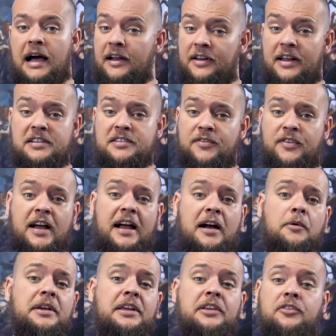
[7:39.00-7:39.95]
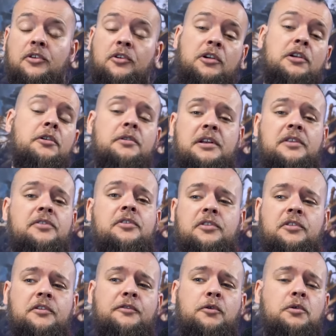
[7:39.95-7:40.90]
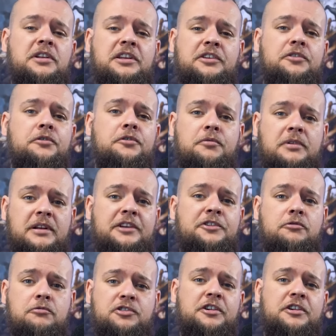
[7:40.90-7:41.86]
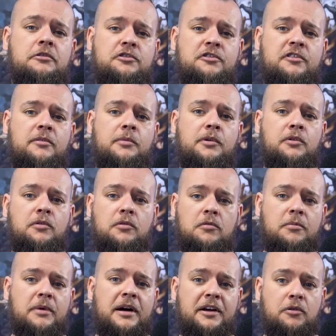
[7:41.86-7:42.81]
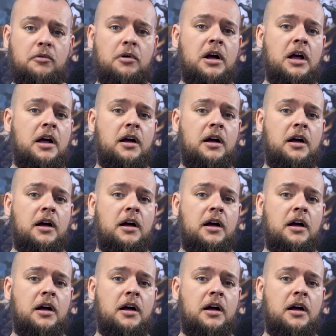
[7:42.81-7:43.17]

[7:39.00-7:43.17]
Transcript: And as for how he's concluded that the 42 little children were all male,